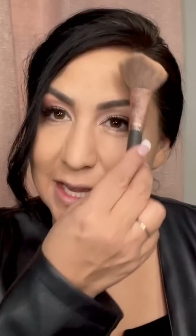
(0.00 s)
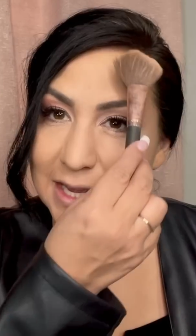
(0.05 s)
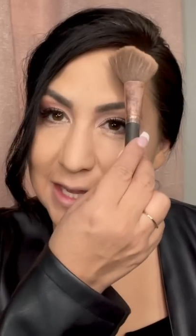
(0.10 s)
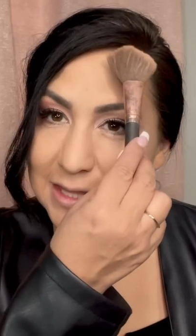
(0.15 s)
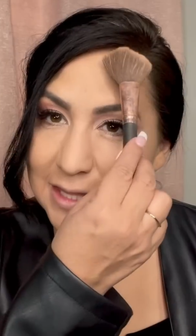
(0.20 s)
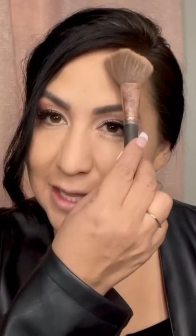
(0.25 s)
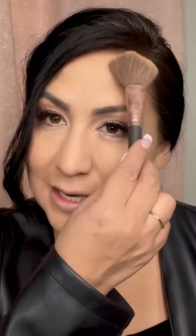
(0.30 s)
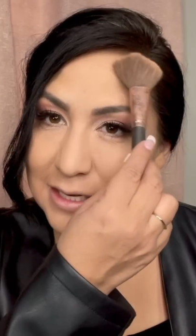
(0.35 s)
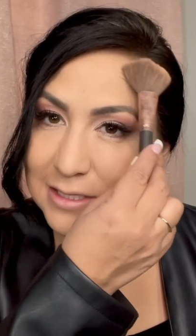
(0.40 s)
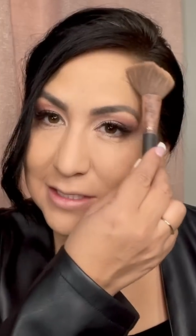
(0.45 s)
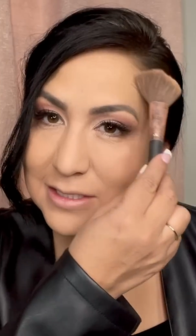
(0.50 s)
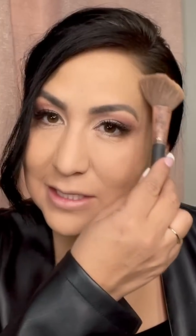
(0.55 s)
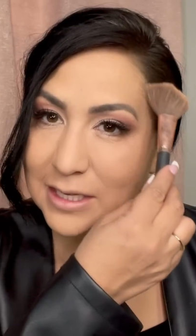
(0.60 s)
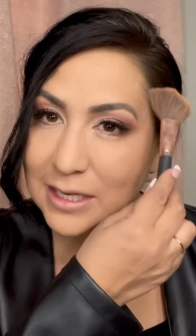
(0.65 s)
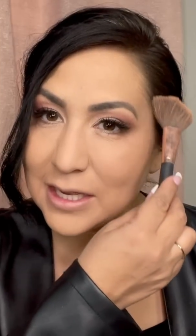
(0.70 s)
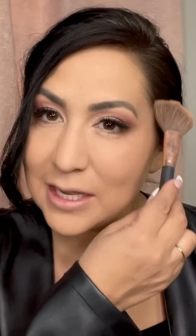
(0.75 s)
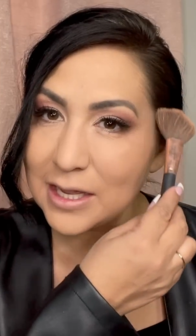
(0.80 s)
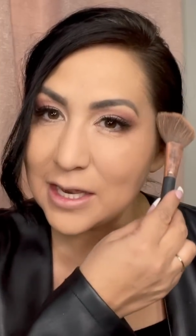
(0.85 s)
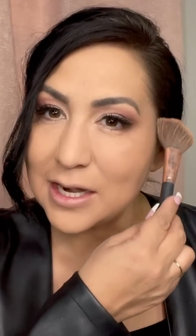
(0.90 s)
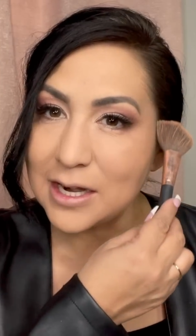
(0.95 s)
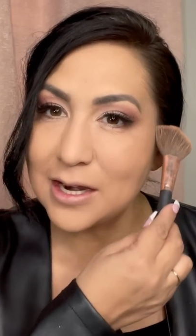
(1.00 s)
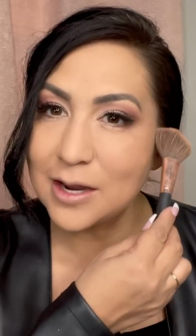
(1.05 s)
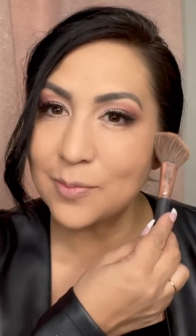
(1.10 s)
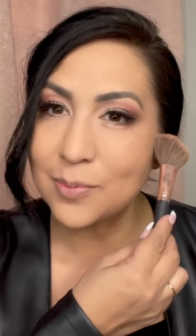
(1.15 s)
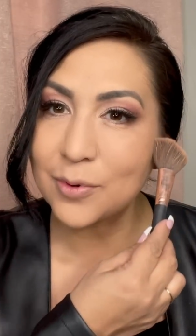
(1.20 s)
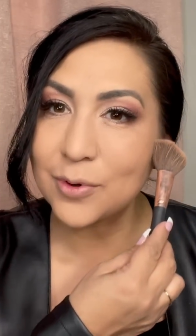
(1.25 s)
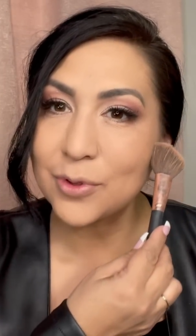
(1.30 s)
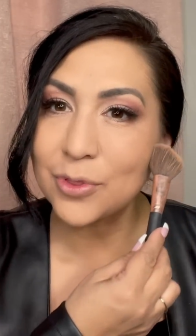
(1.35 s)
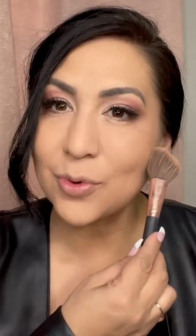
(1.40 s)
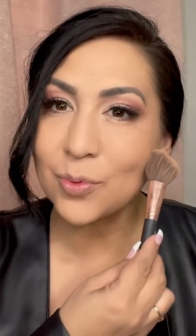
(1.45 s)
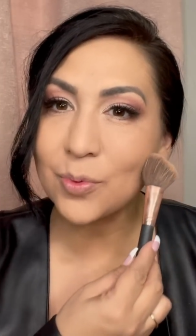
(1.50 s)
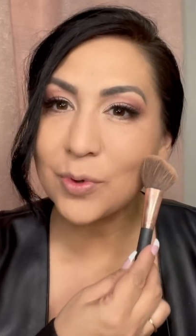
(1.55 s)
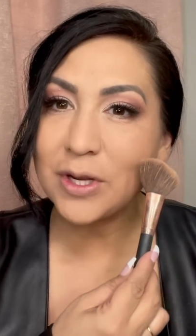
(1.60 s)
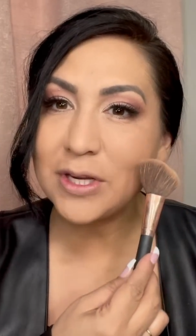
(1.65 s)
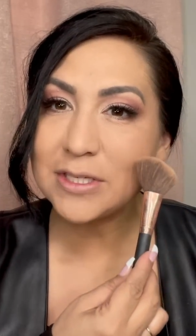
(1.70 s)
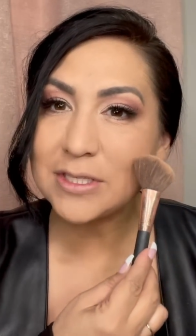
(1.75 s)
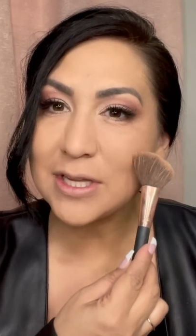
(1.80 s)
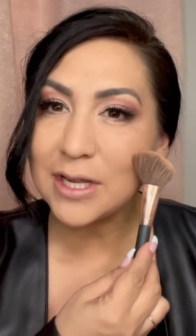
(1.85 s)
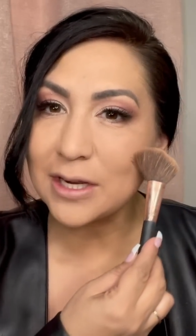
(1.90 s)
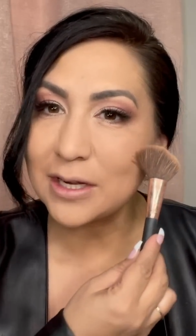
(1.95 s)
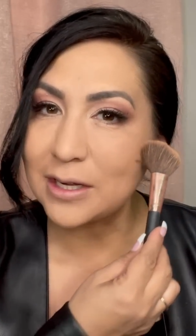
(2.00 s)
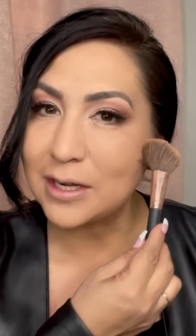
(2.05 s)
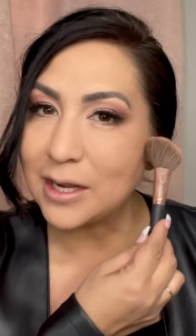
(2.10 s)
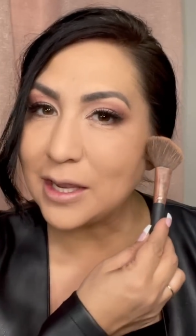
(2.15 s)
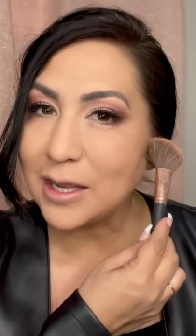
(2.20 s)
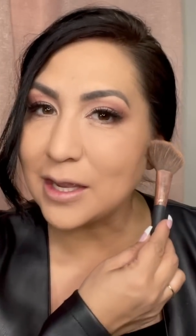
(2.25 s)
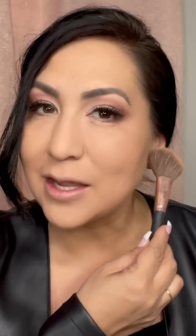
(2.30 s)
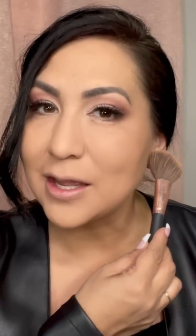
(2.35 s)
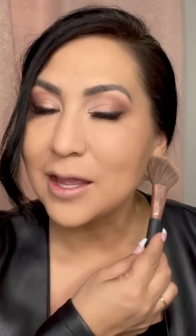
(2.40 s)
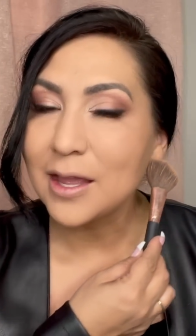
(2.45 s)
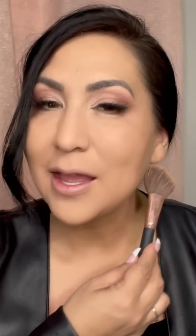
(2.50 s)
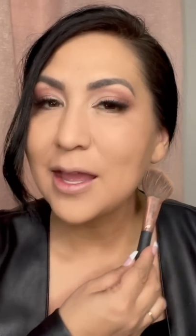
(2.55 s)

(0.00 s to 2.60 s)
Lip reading: and that is the number 3 technique.